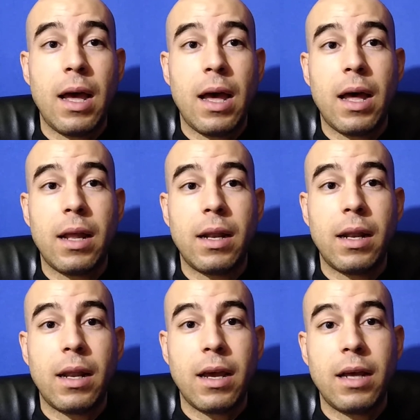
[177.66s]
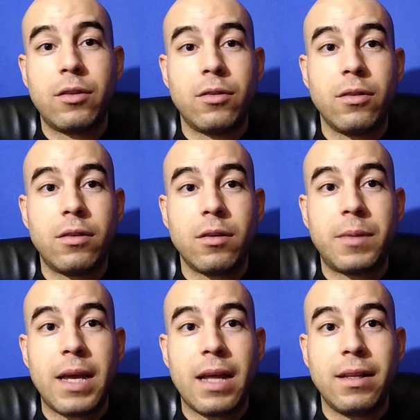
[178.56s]
and I had to look
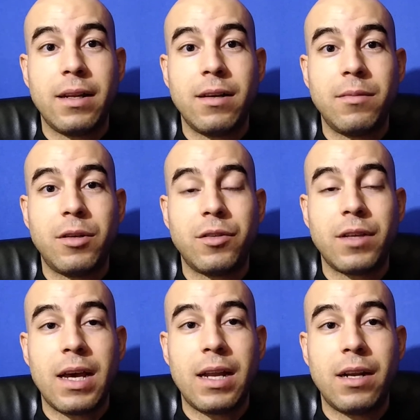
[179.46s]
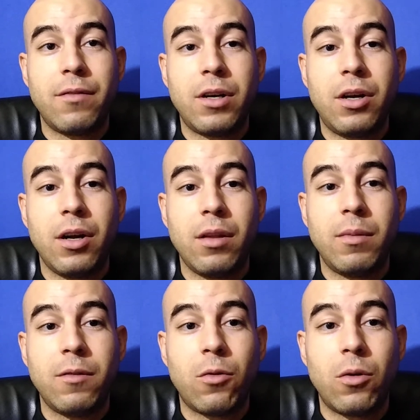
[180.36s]
up candida because I had never heard it
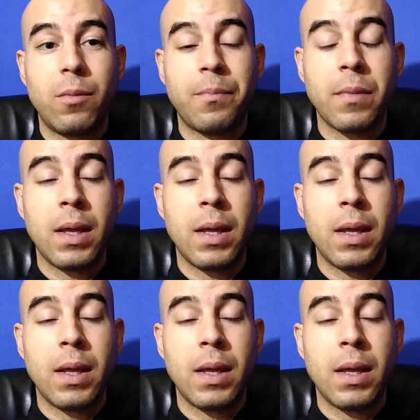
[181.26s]
before.